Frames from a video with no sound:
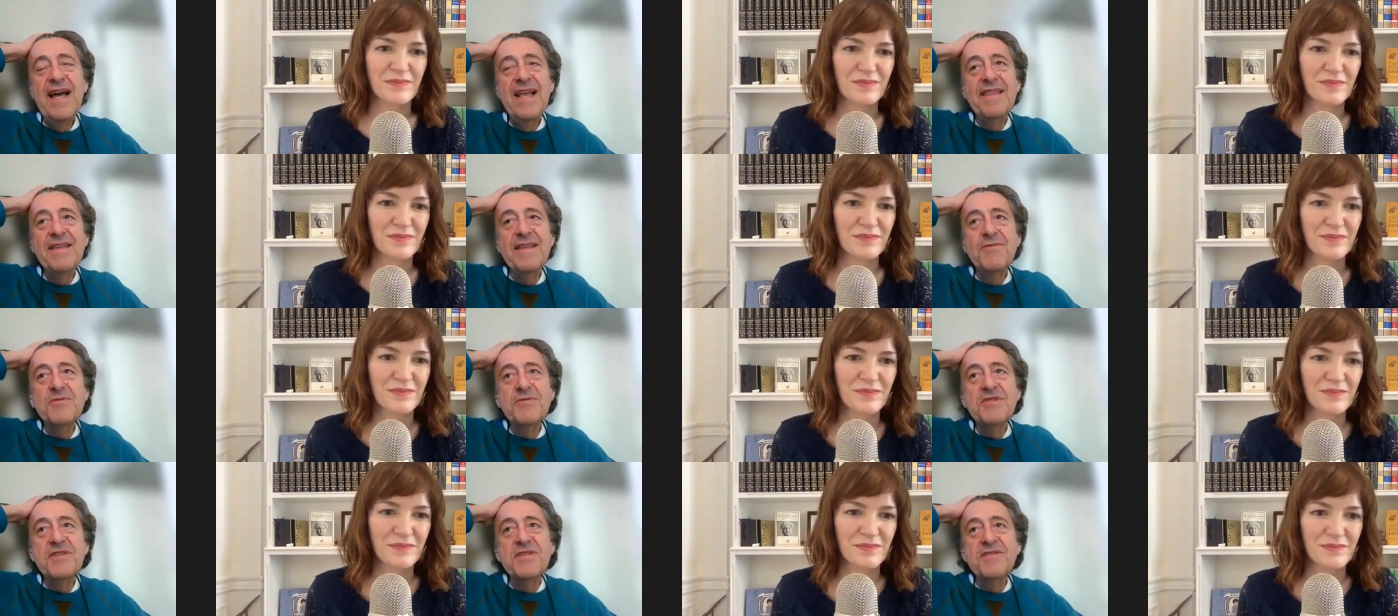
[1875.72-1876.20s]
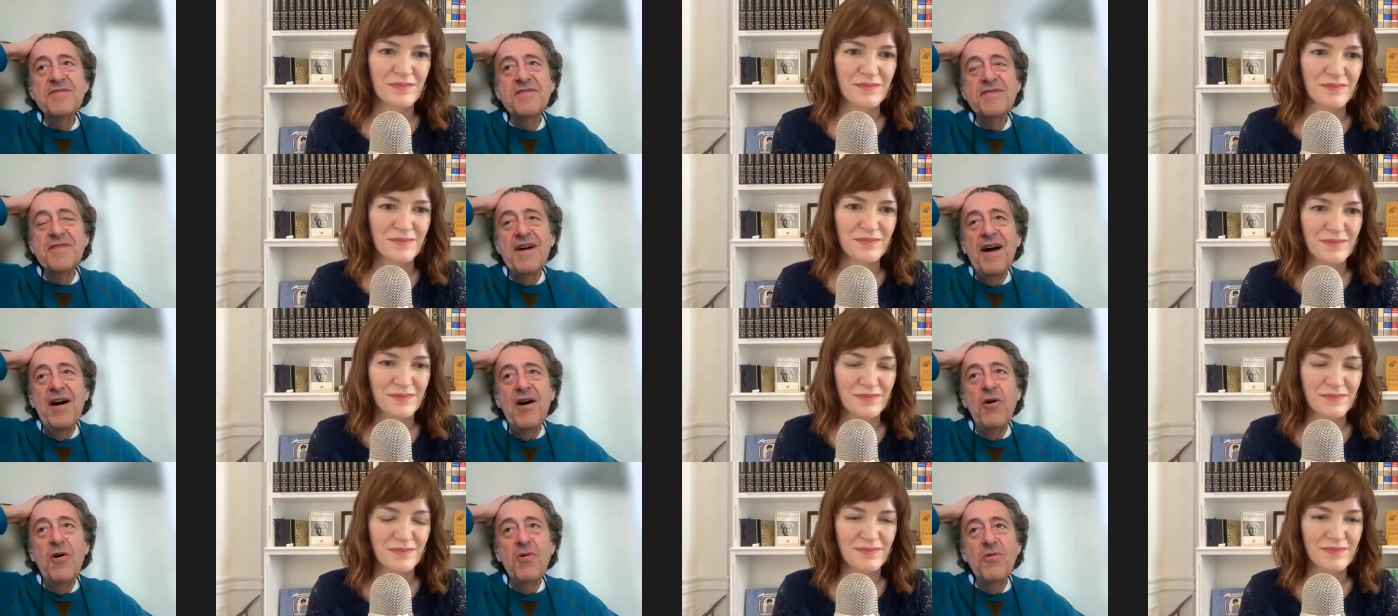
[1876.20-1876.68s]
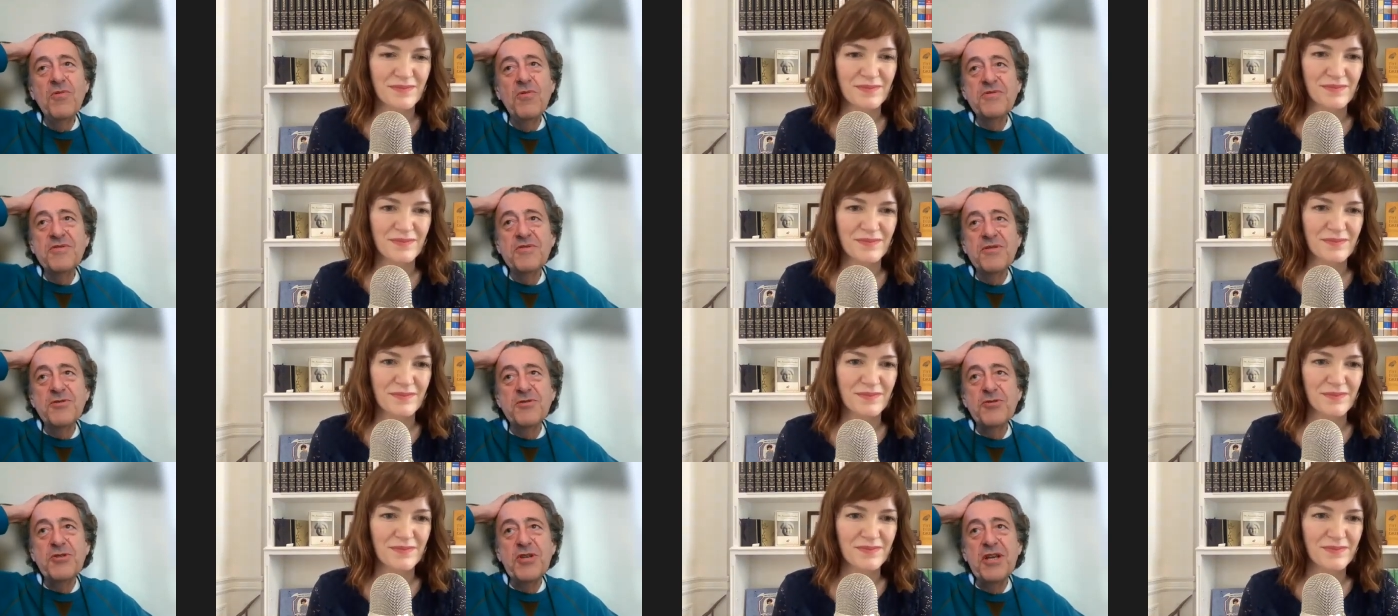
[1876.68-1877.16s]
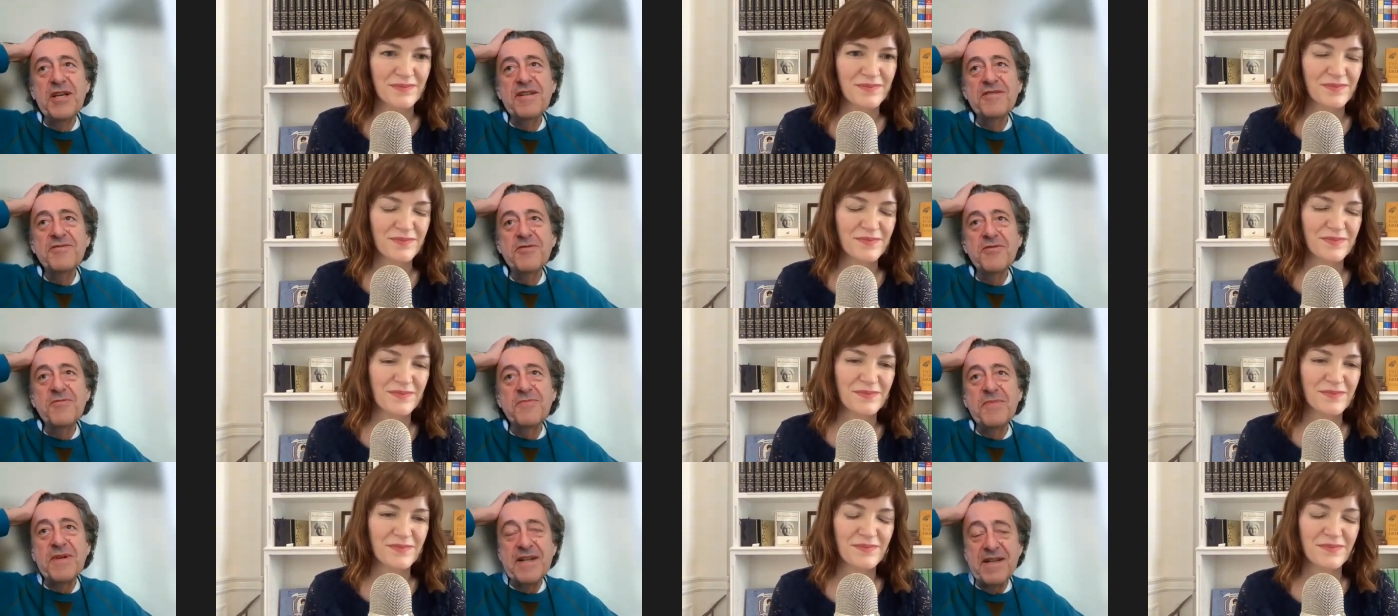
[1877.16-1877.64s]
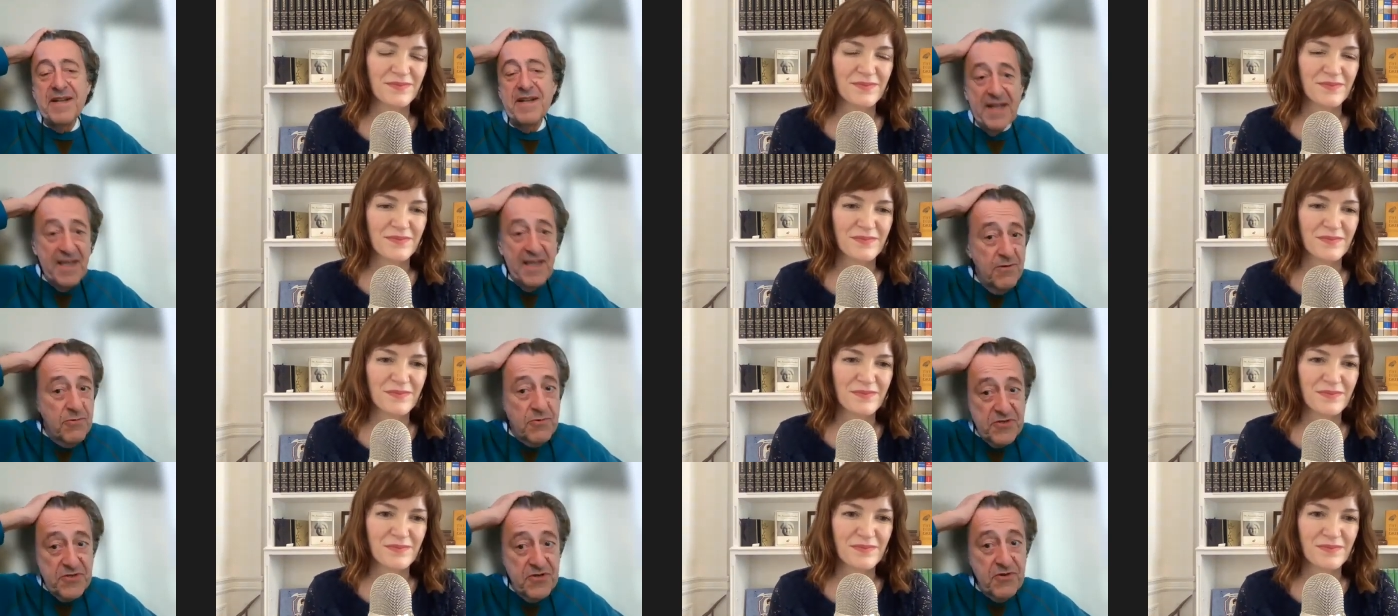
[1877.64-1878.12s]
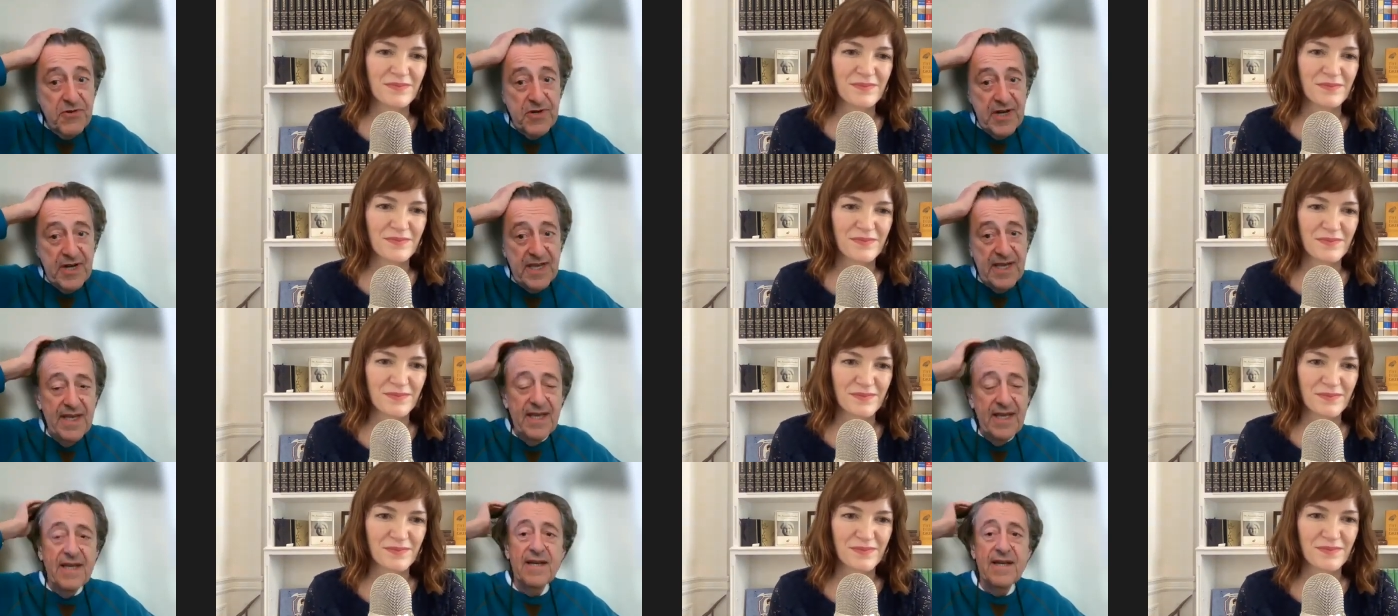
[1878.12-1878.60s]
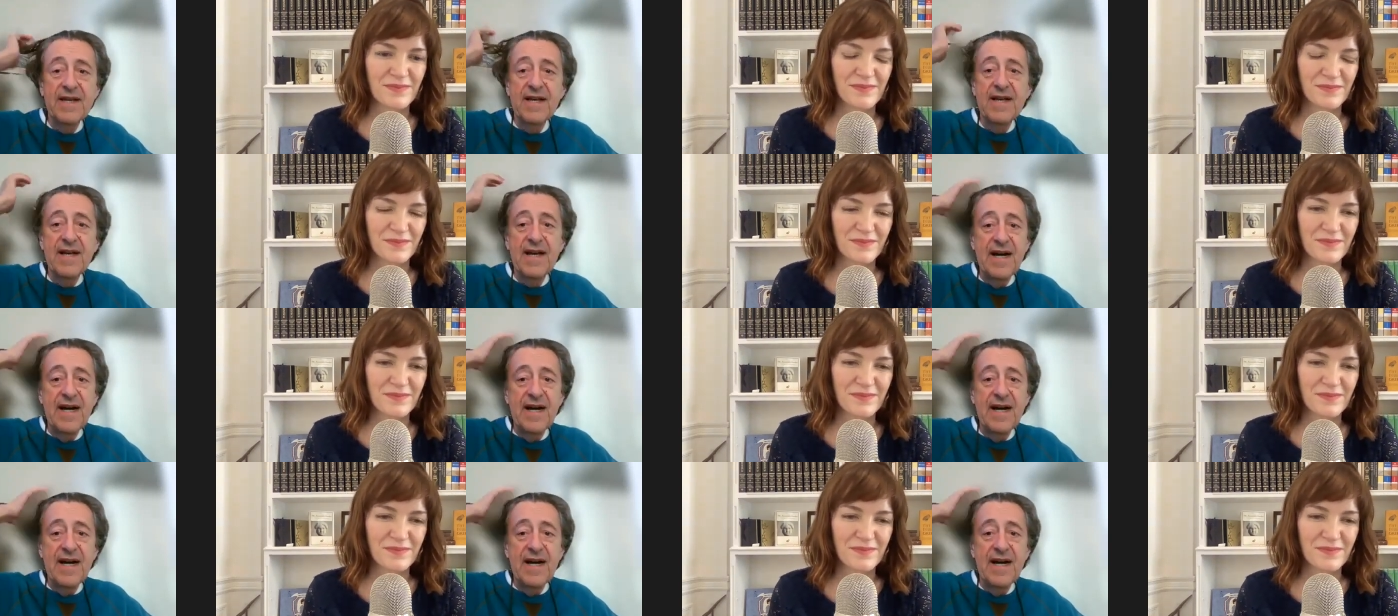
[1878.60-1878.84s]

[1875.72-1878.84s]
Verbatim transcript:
Speaker 1: And there was this older gentleman, and he was Greek,